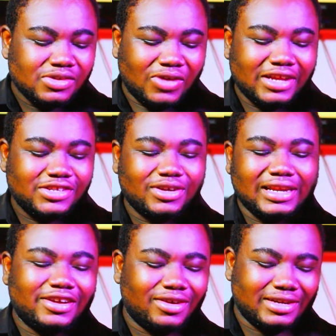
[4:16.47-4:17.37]
once you
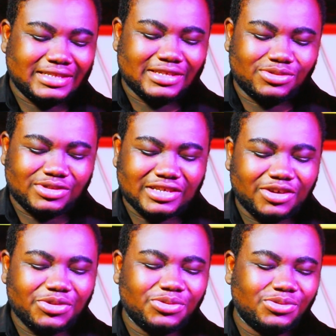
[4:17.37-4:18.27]
click on it, it will
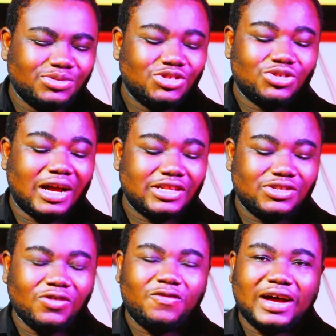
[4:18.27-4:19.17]
tell you are
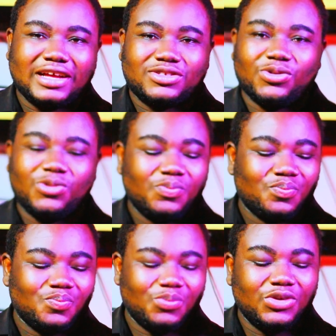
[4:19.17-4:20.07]
too far, so
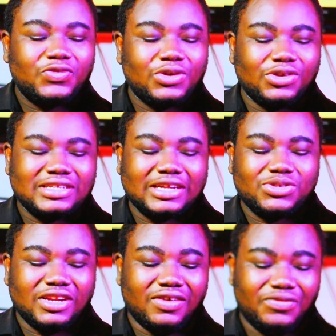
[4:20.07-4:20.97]
move closer
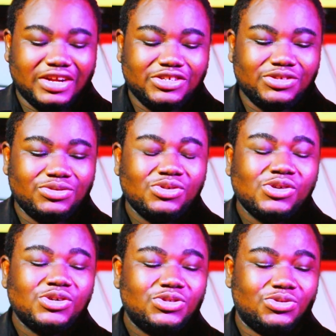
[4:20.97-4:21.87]
to the venue
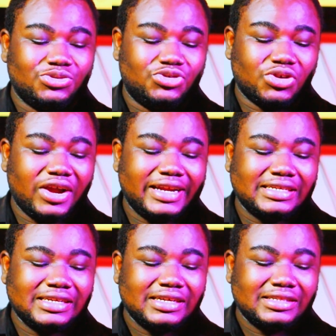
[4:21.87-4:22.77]
to
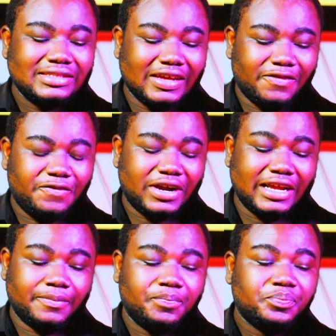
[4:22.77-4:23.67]
join the
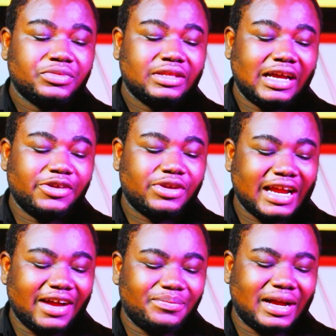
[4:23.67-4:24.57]
fun. Now you
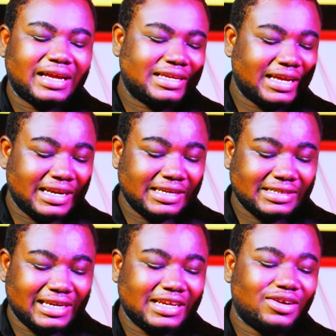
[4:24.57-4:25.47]
come back and
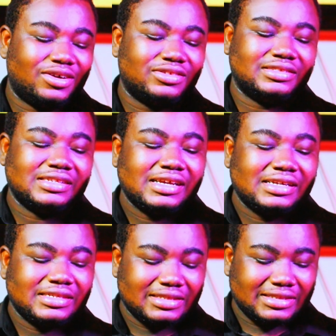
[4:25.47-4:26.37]
then click on
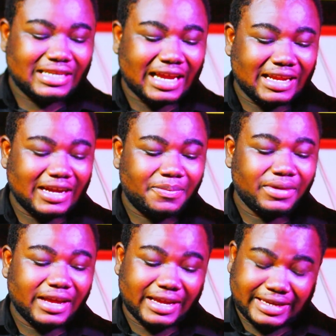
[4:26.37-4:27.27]
turn up
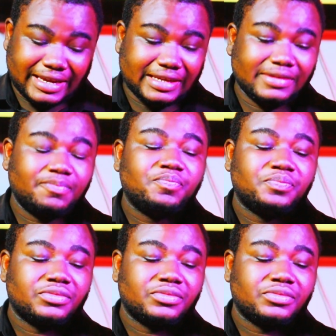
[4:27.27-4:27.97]
again.